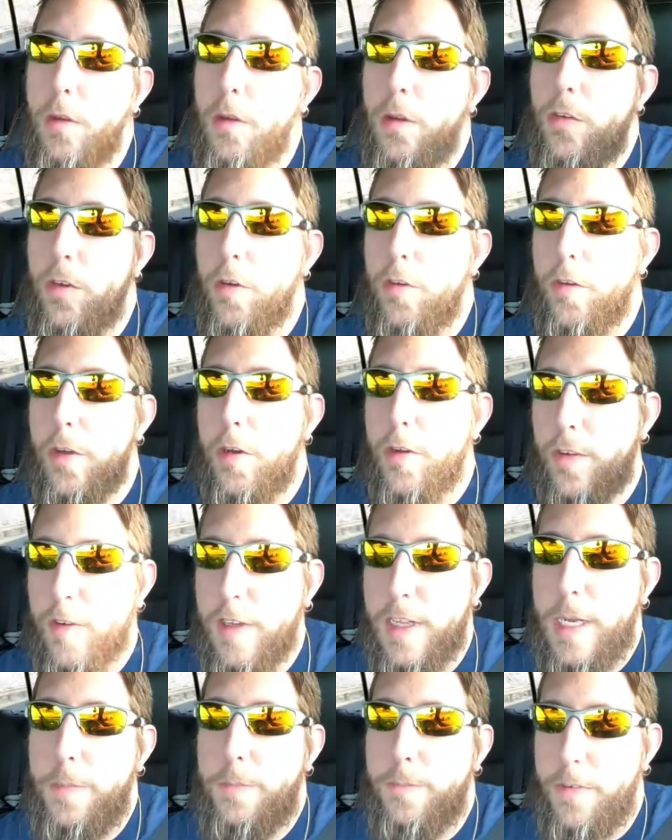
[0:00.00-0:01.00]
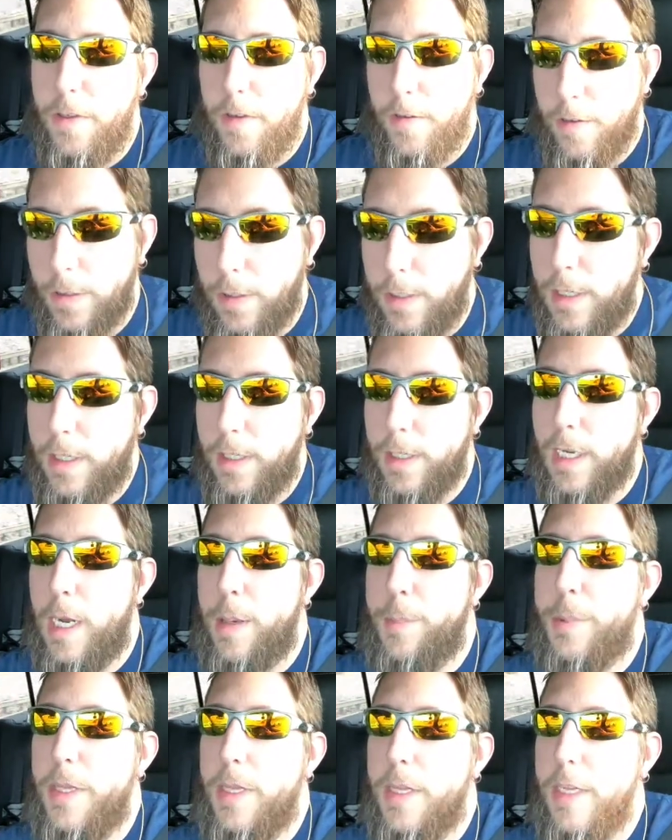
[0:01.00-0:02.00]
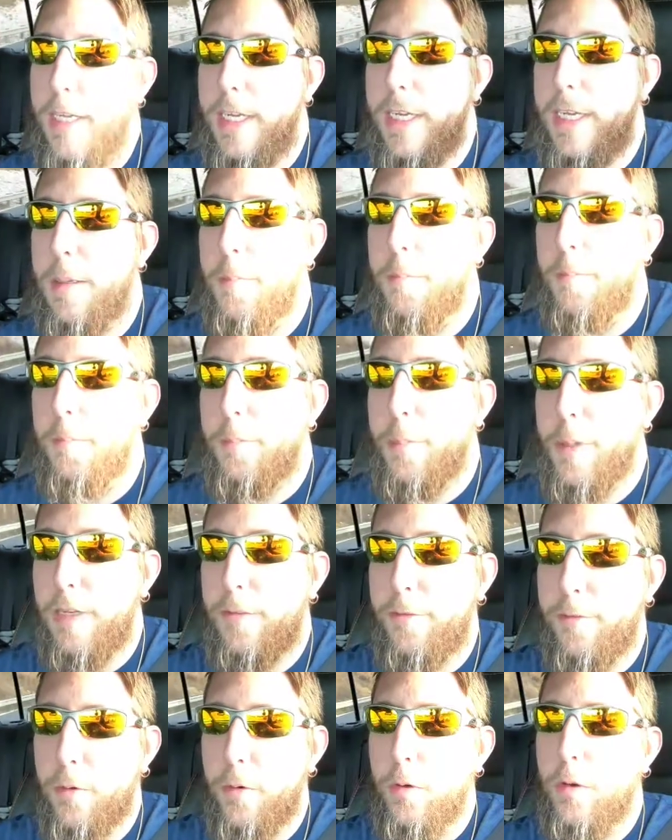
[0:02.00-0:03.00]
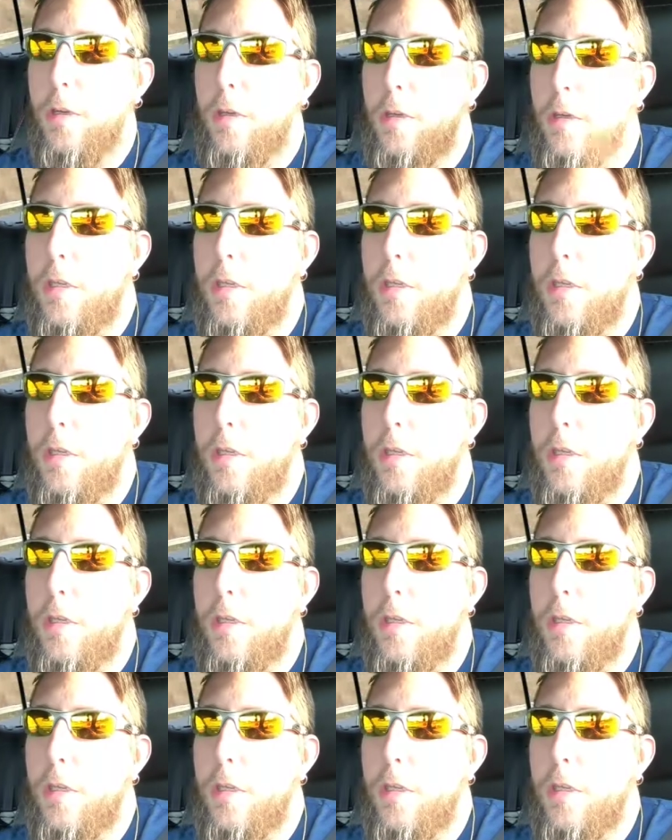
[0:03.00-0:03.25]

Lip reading: So as long as the game funds, I can copy the game paid for.